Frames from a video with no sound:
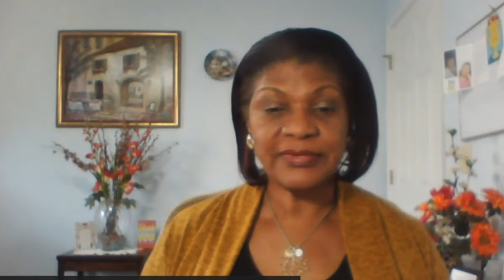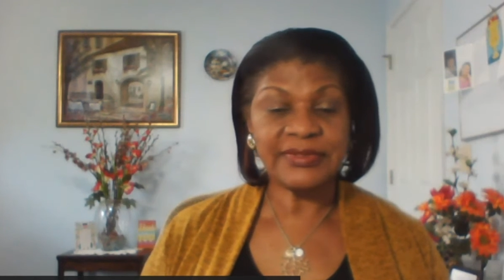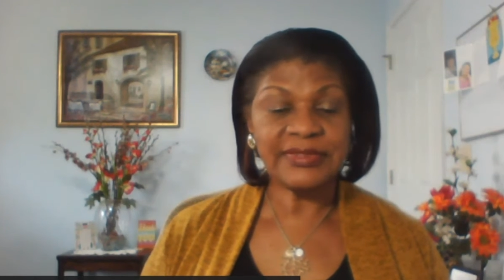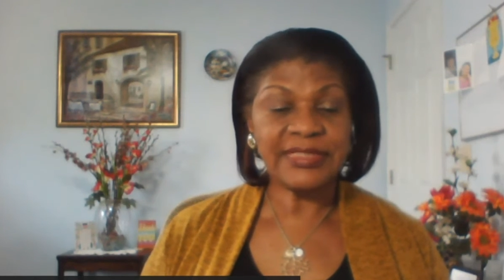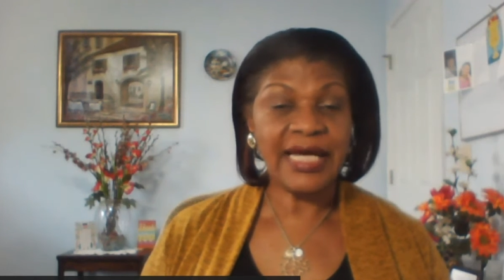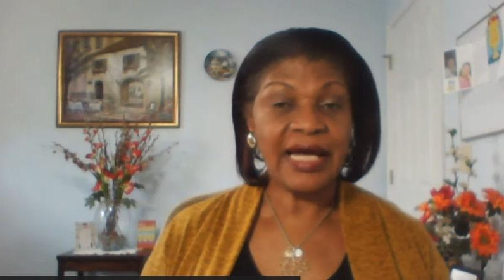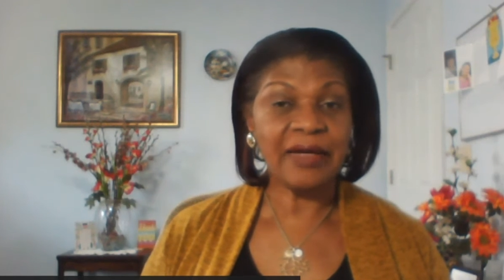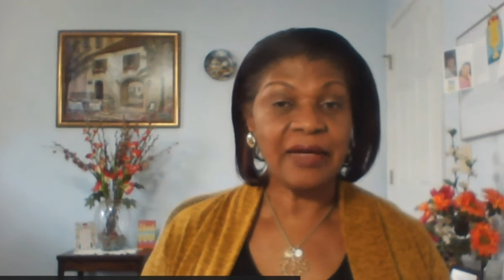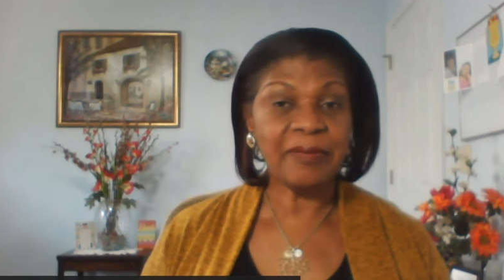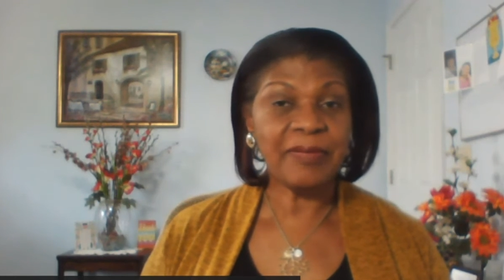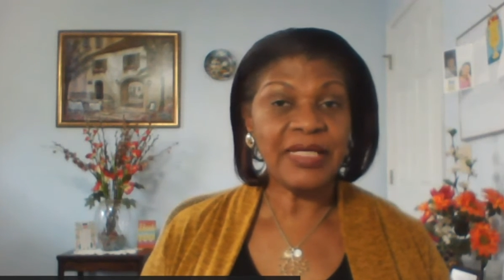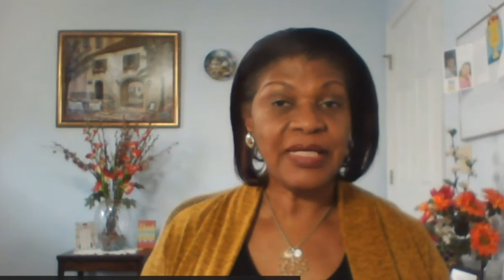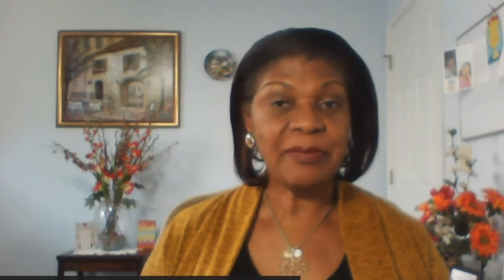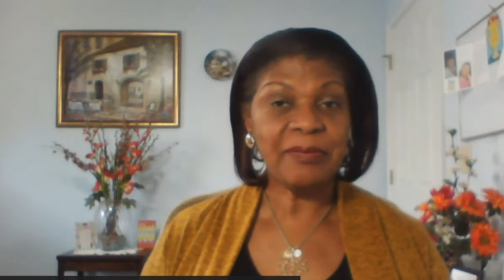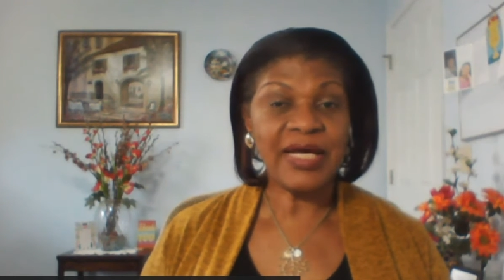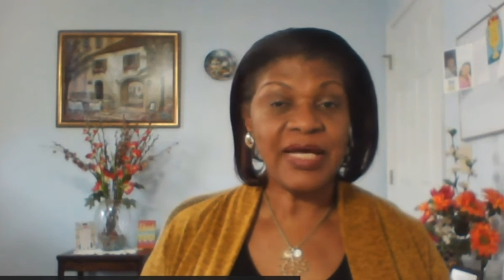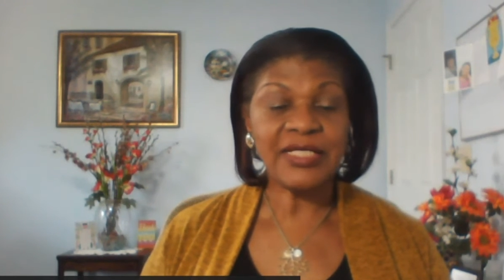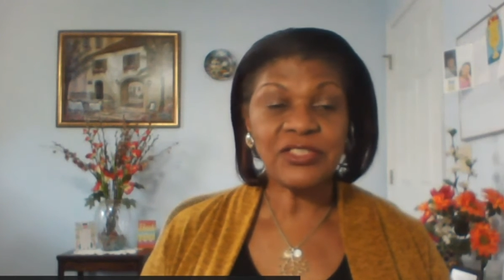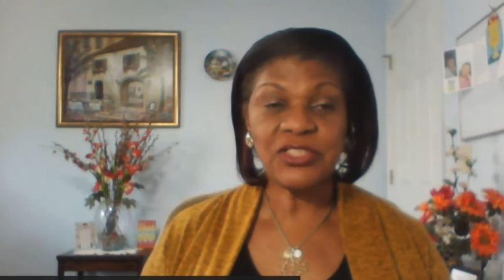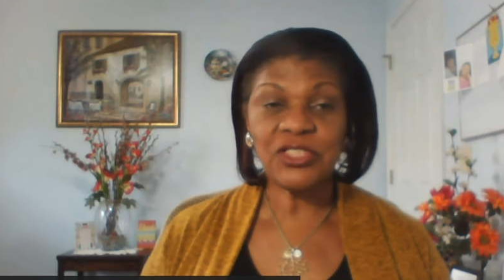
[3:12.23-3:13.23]
Tag me in
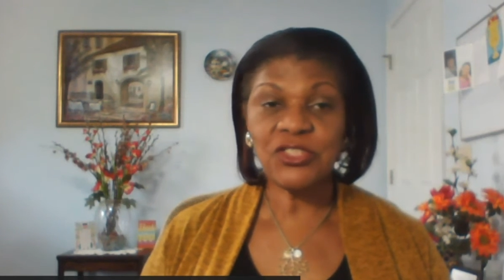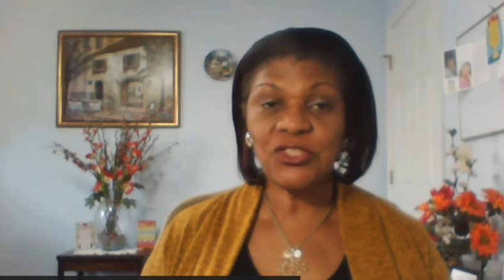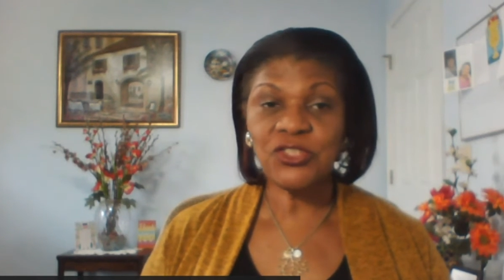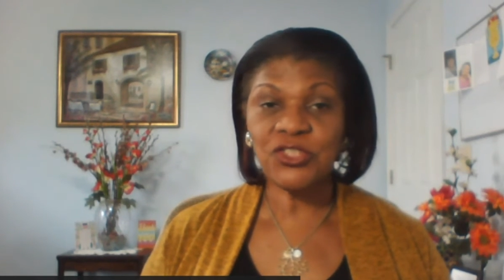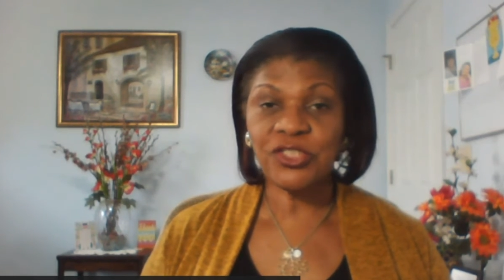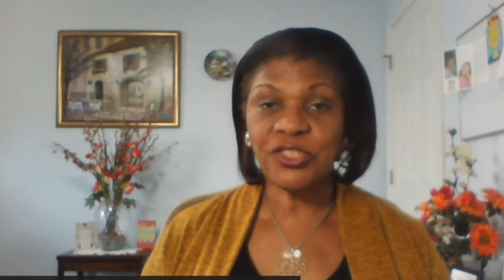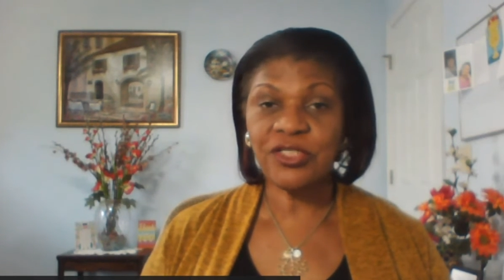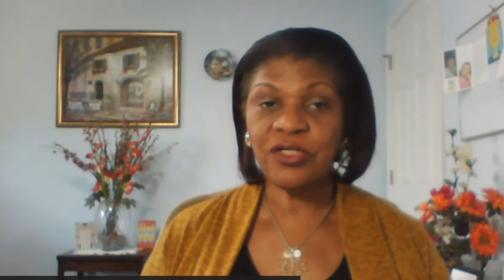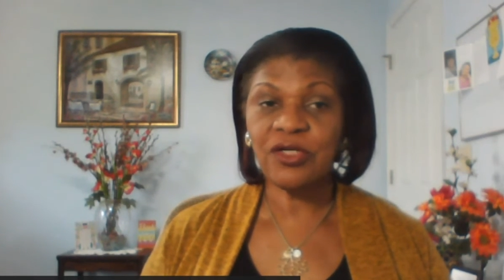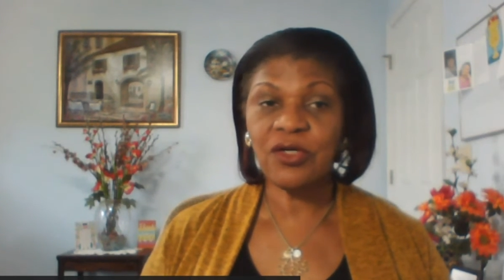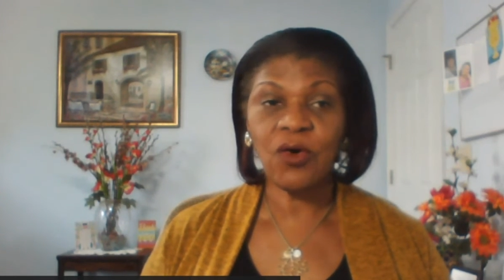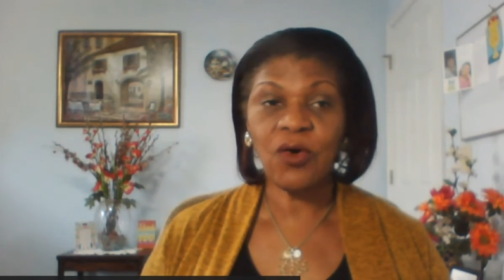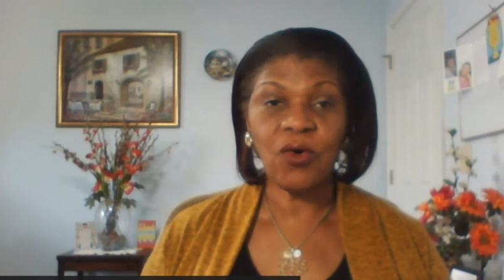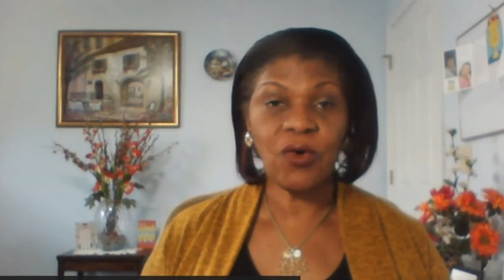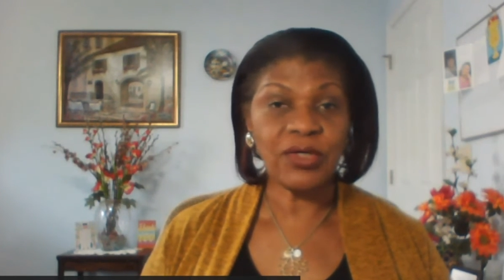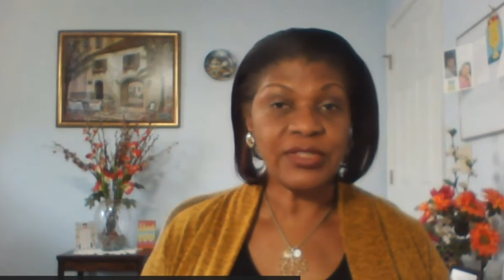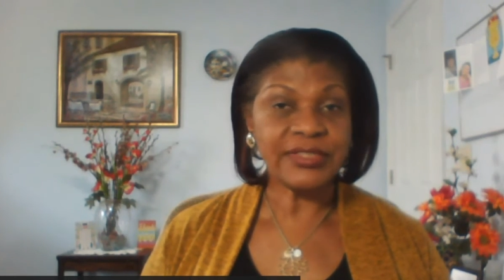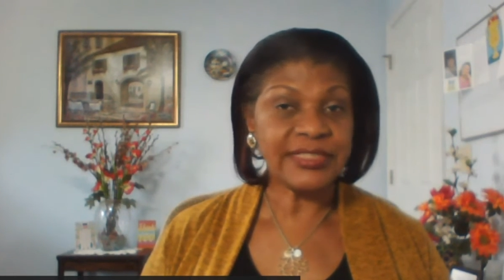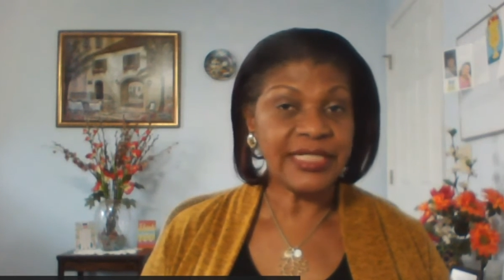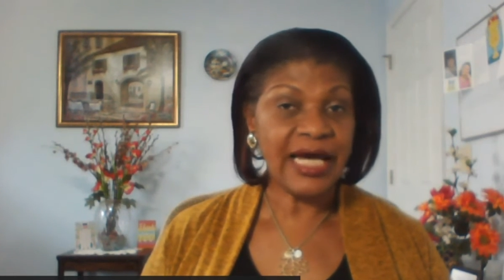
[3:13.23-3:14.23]
Messenger
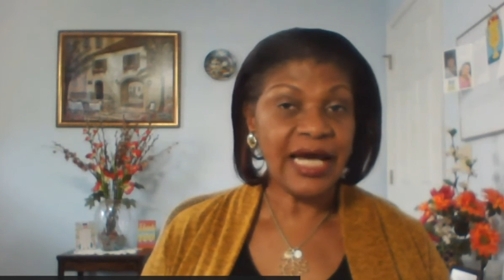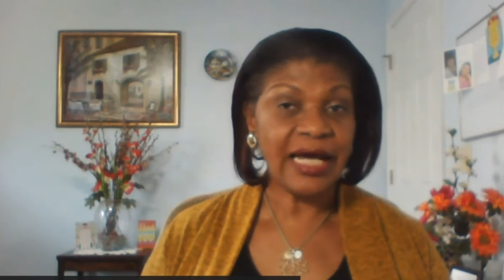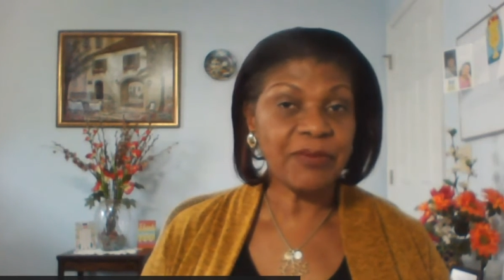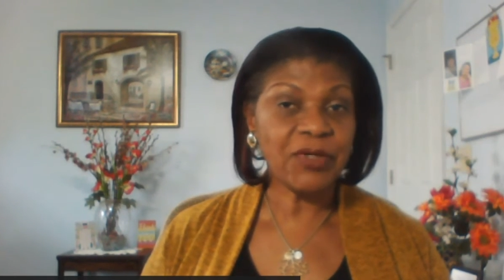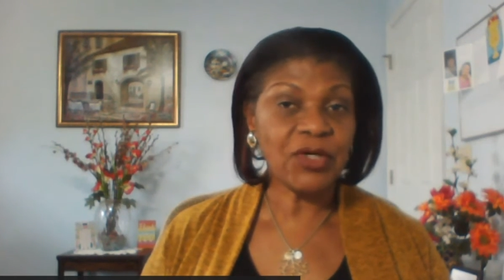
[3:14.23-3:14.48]
or tag